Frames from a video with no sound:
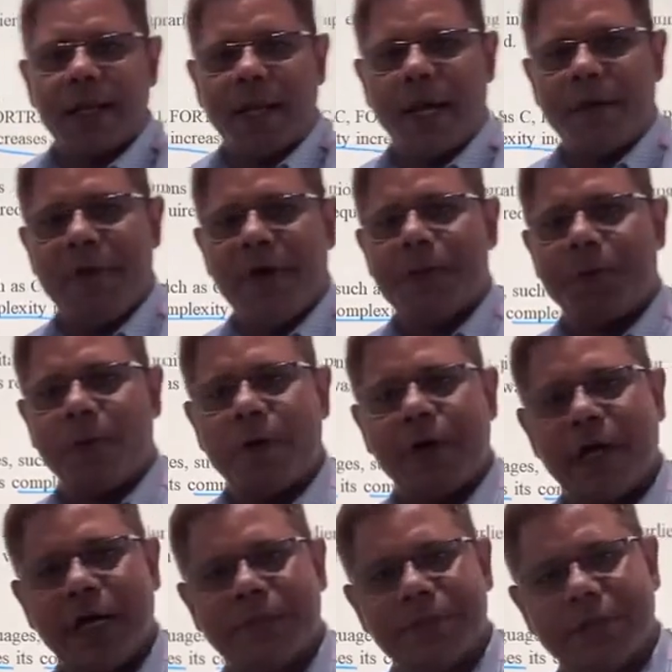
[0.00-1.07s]
language
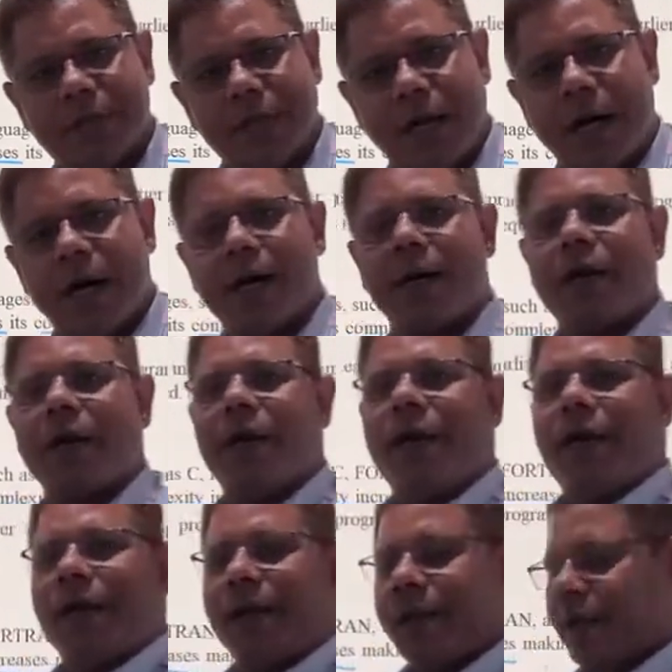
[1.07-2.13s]
programs are
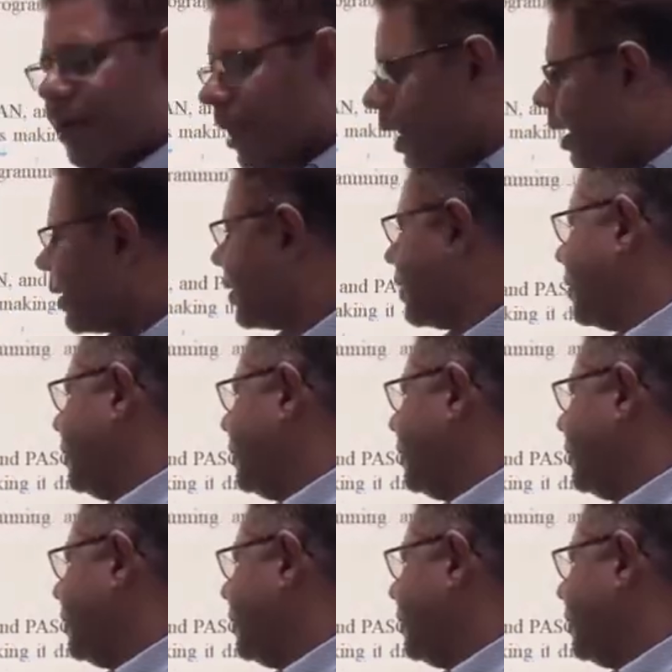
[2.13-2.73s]
not